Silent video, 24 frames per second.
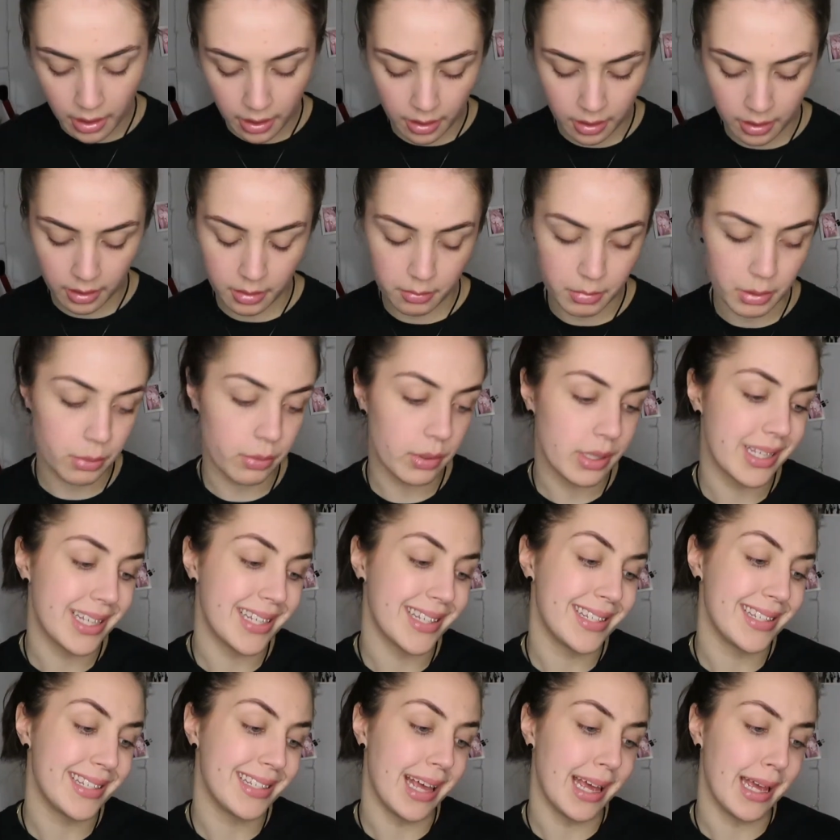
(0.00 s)
What's it
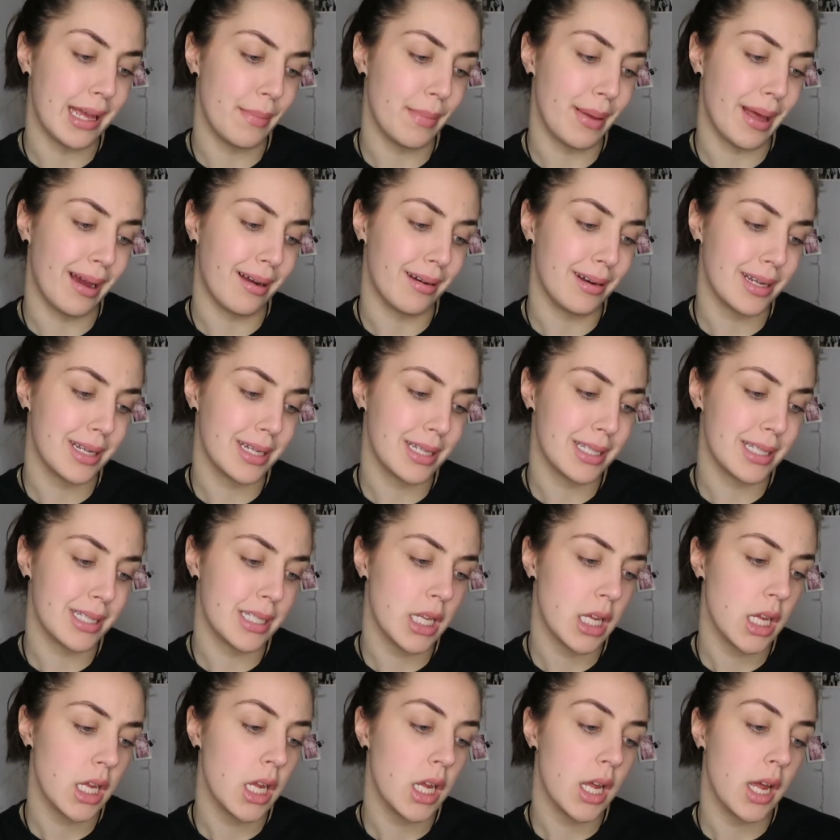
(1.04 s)
say about it?
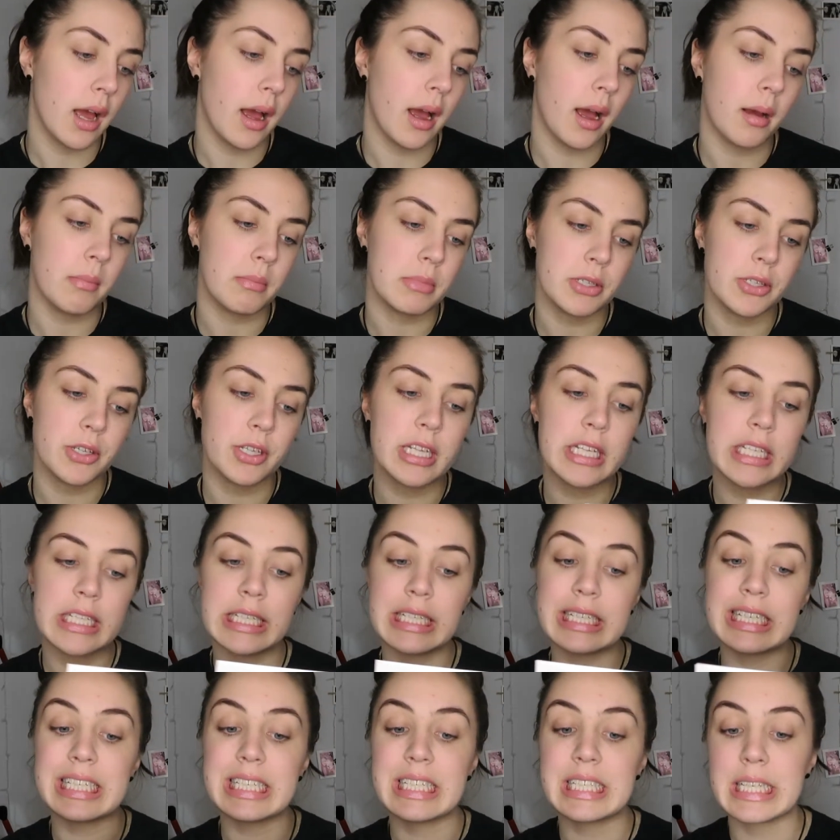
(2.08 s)
So this
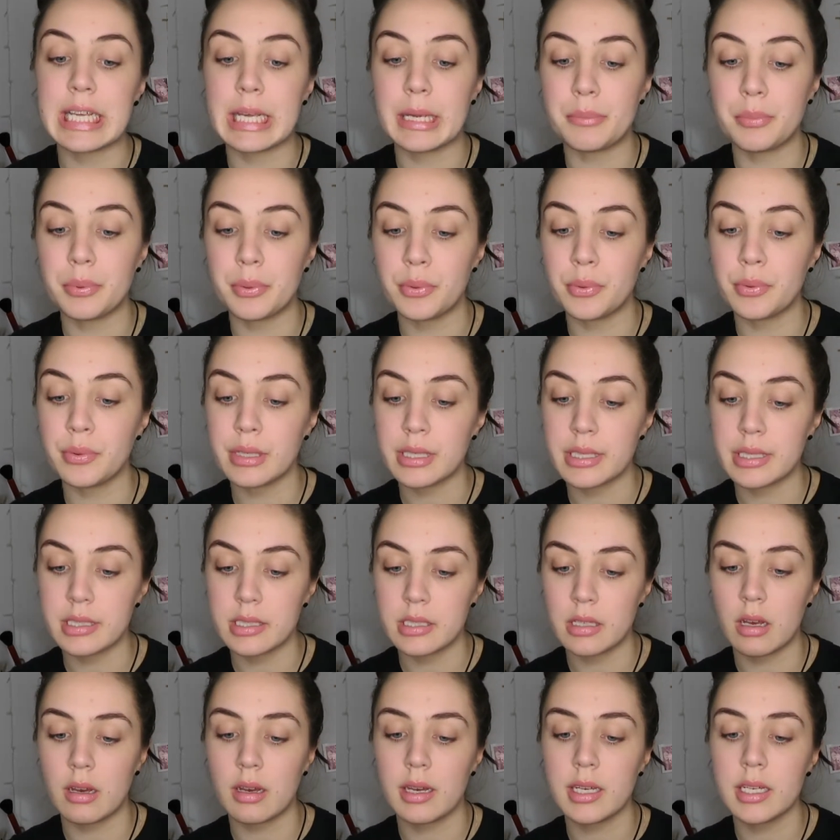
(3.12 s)
is a sample
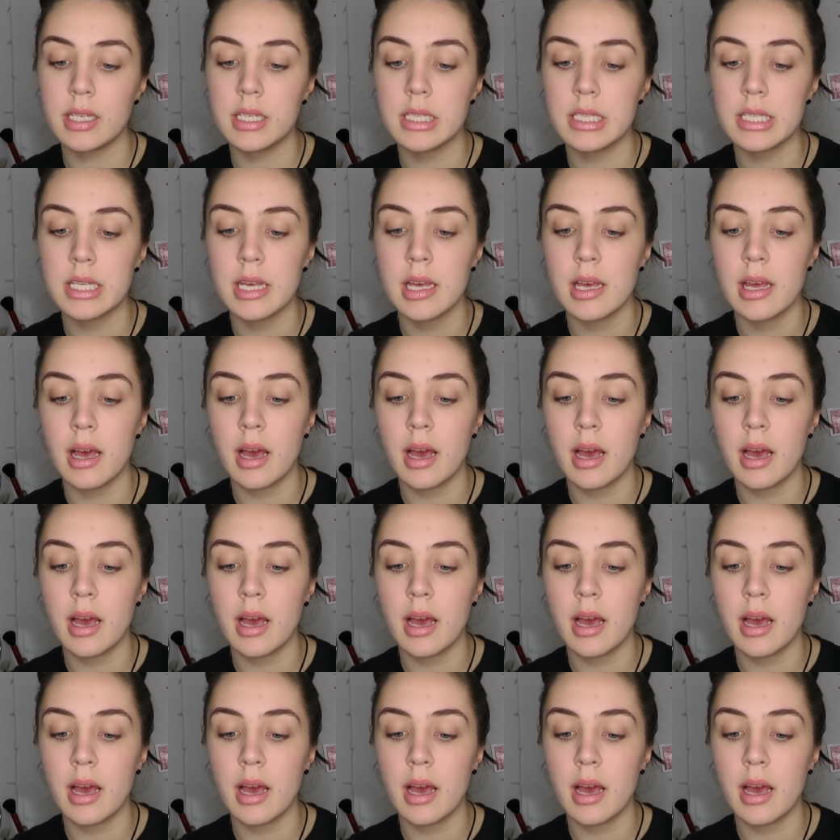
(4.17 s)
size.